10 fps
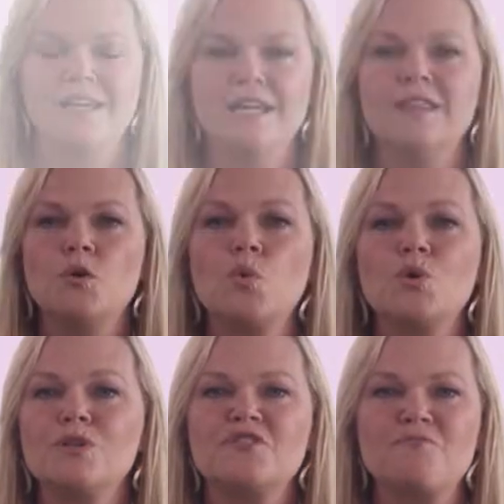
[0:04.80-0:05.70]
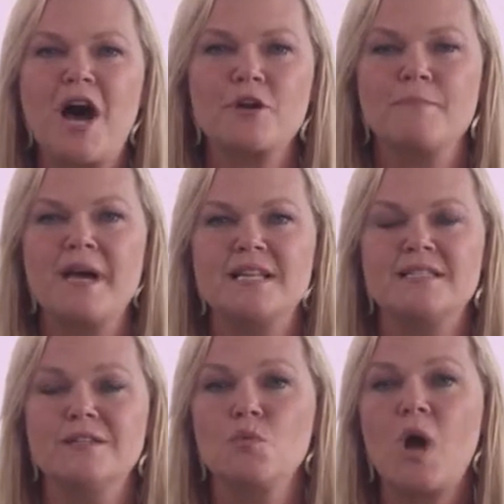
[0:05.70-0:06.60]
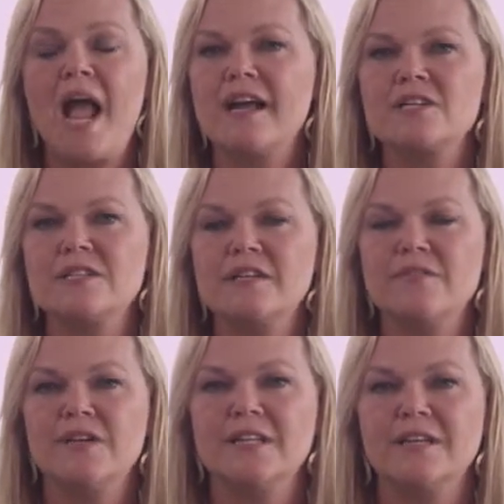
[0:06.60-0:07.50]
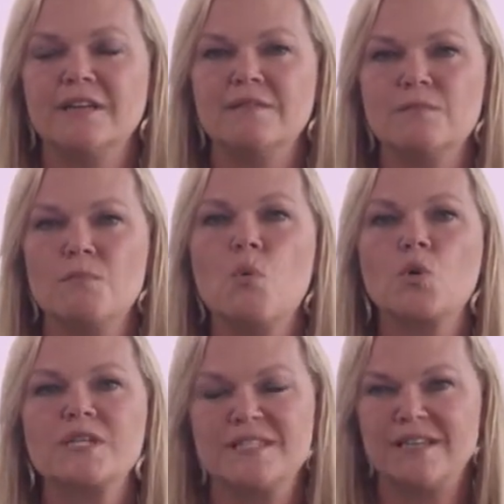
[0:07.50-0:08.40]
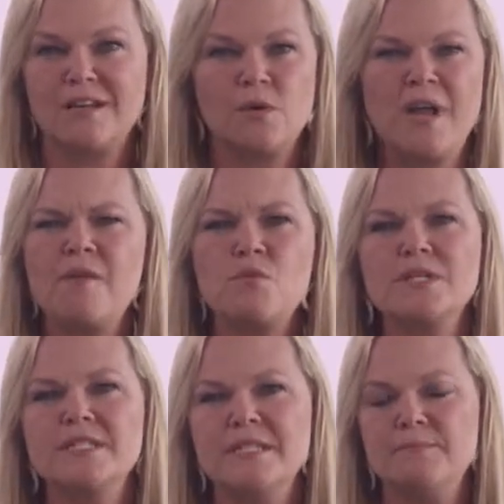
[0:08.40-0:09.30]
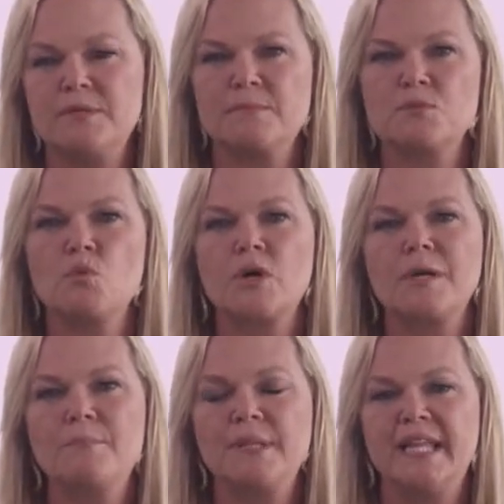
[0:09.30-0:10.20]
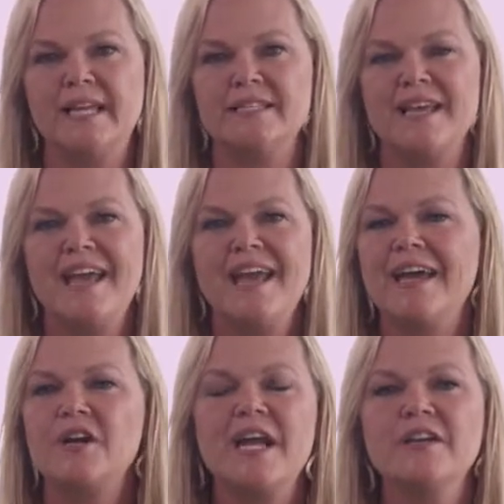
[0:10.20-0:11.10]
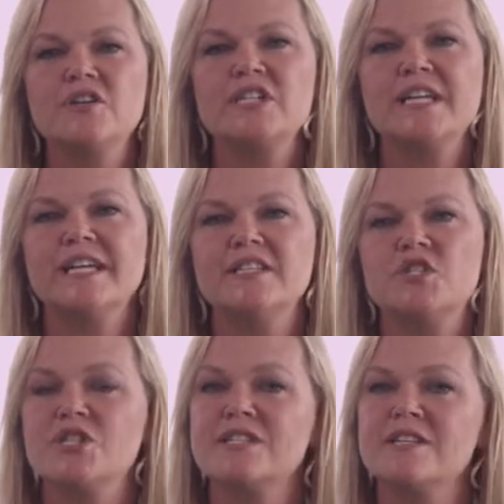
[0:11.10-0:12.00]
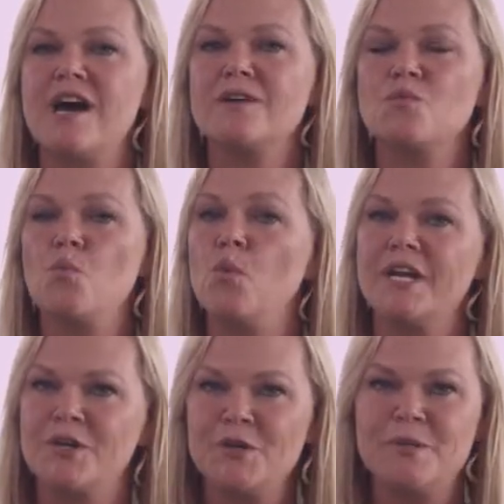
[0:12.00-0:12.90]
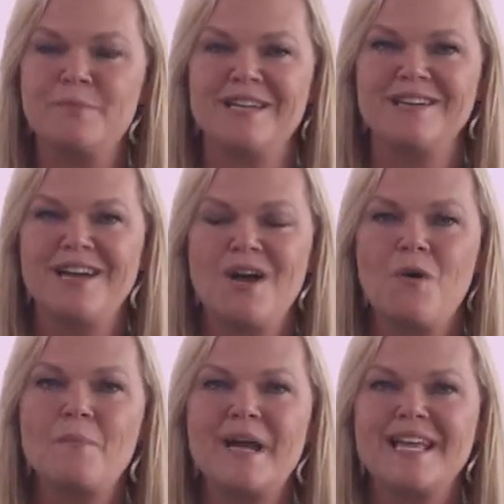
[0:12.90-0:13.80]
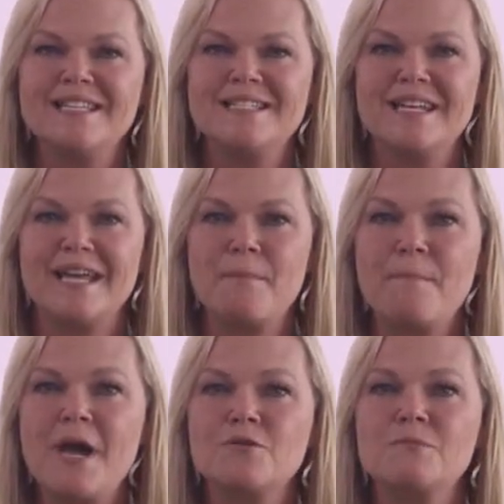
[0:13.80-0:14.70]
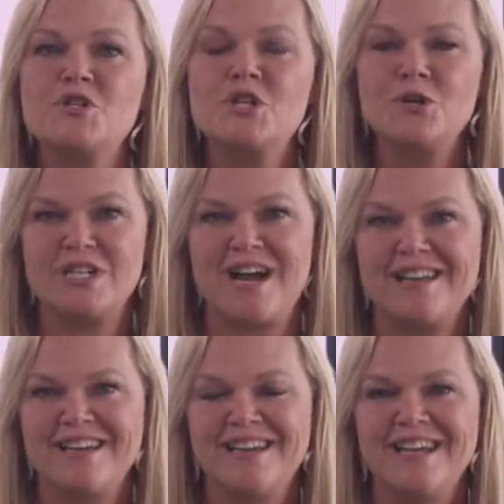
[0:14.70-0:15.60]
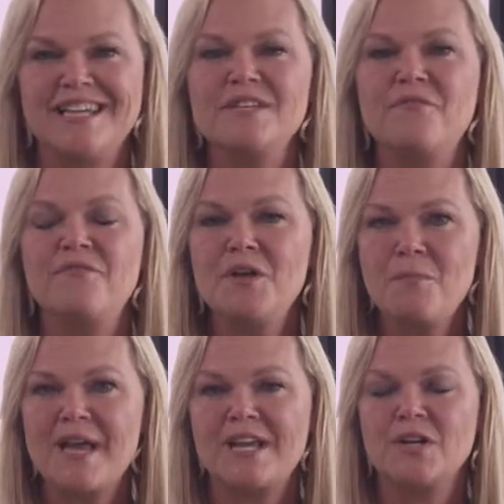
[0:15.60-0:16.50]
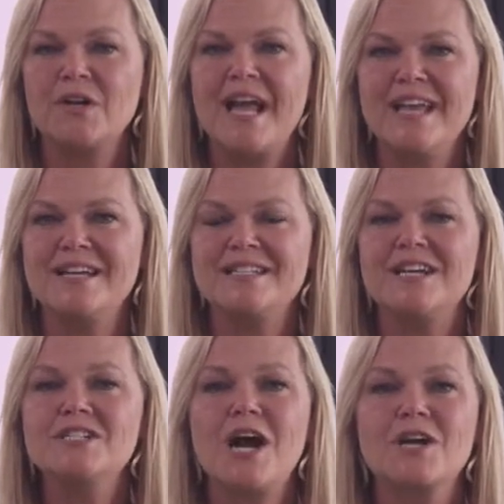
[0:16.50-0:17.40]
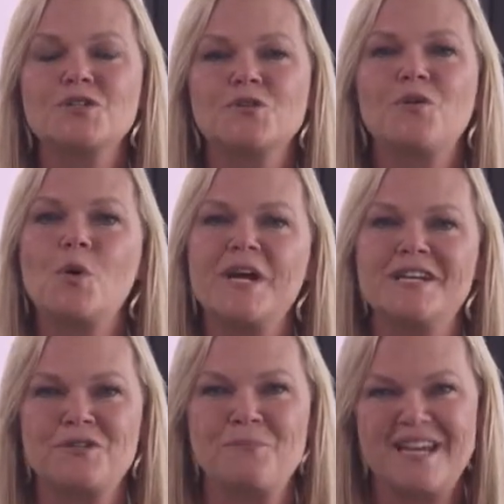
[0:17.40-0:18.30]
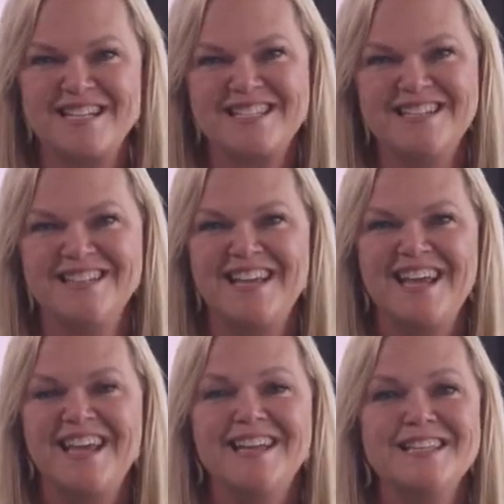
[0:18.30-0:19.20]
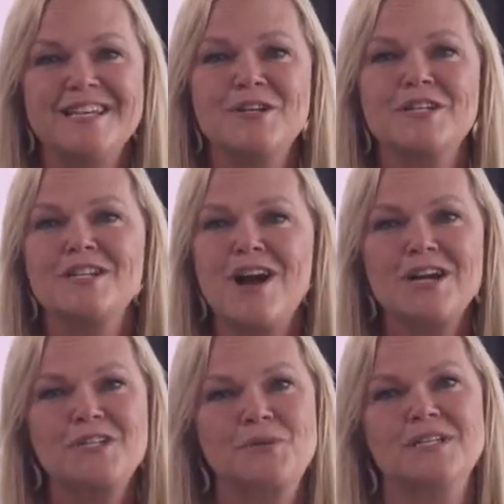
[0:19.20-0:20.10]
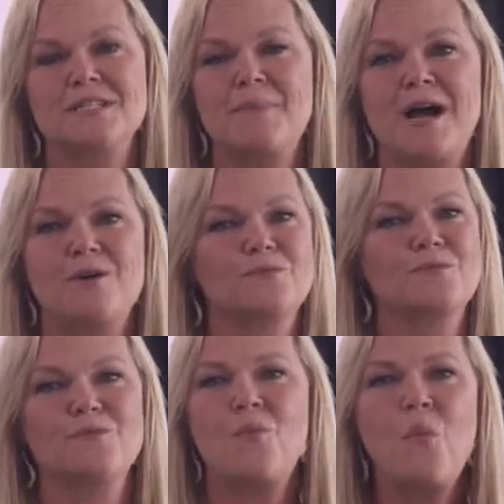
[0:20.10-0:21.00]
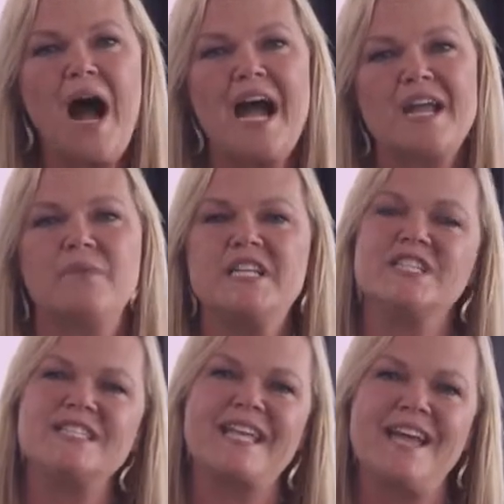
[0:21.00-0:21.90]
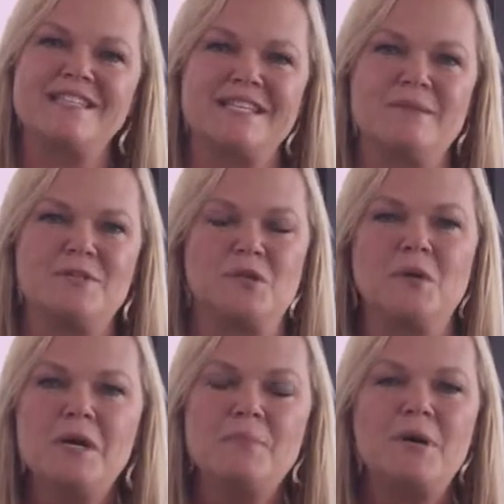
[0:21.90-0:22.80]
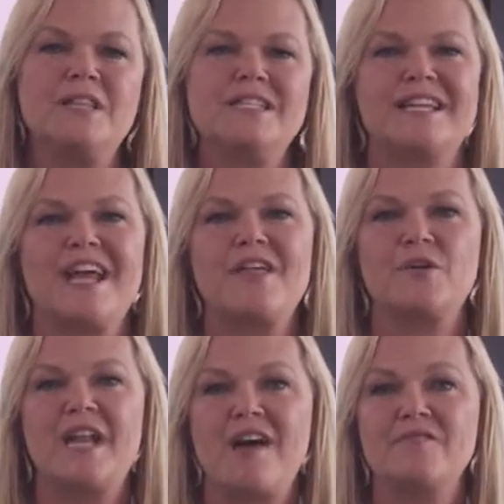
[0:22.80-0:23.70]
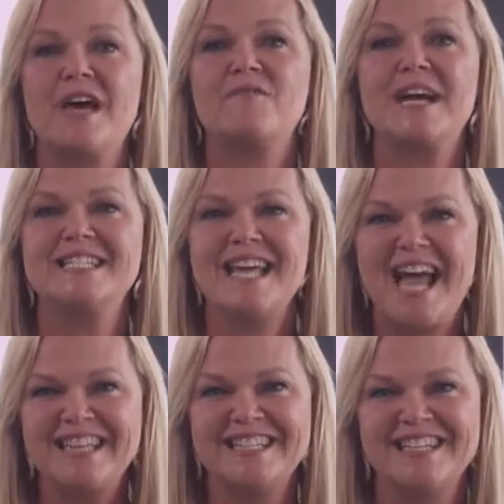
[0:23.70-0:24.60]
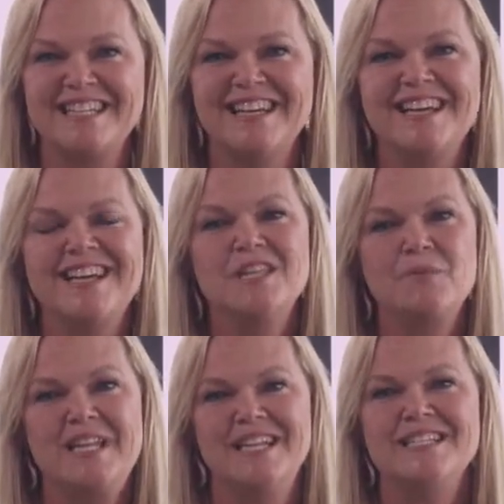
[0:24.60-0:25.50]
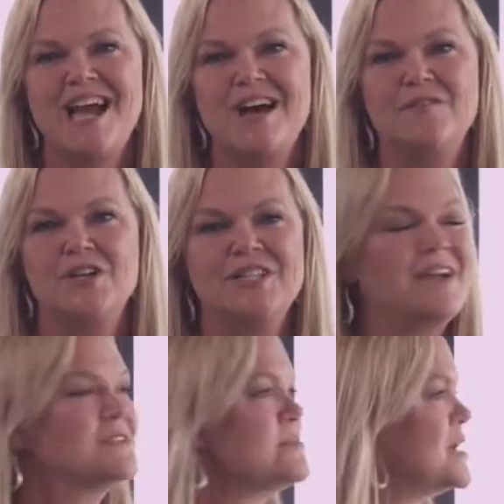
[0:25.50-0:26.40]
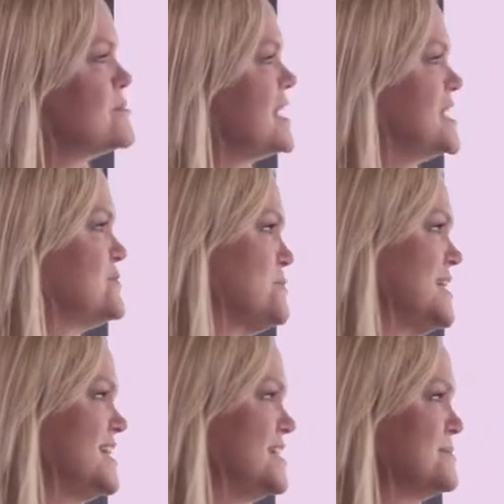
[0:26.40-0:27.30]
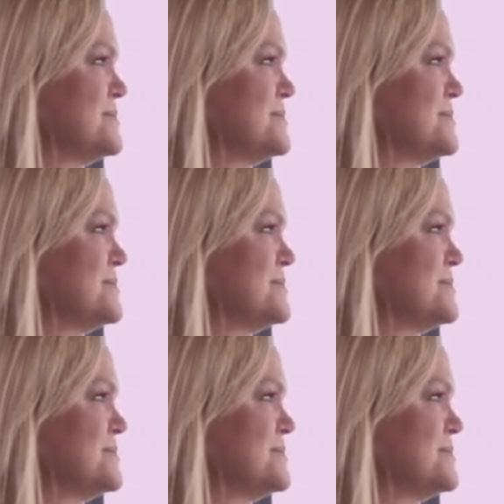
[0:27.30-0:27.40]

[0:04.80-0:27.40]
In the world of modern medicine, we're actually feeling more sick. We have more symptoms, more complaints, and our energy is just not what it could be. Well, my guest today, Pedram Shojai, is a filmmaker and a doctor of Oriental medicine. And he's here to talk to us about why we just can't seem to pull it together and have that vitality that we need to have in our lives. Pedram, thanks for being here.